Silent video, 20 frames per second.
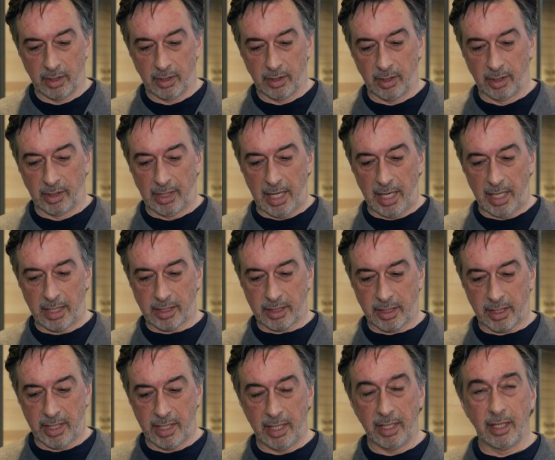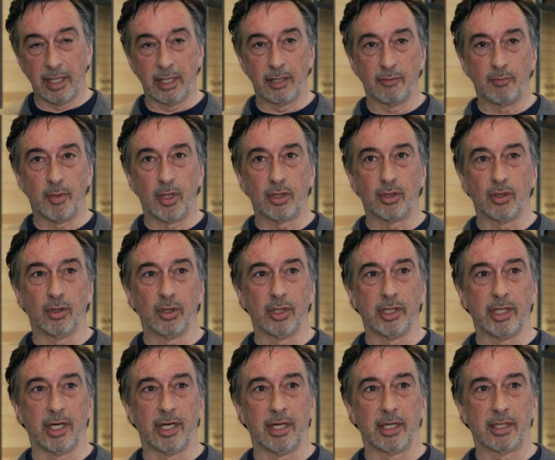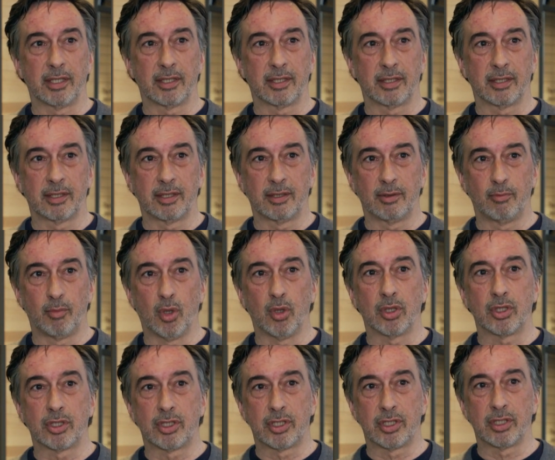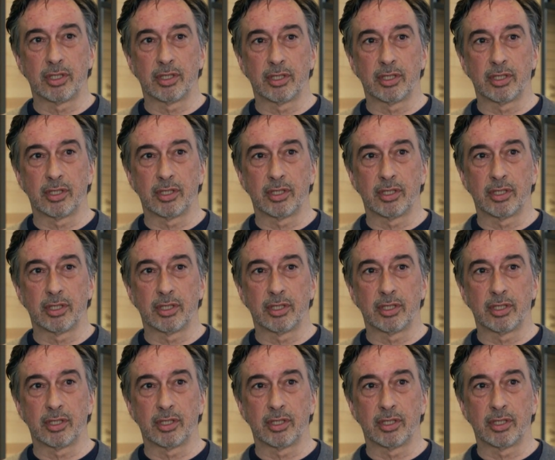The last king of Mongolia, Bokht.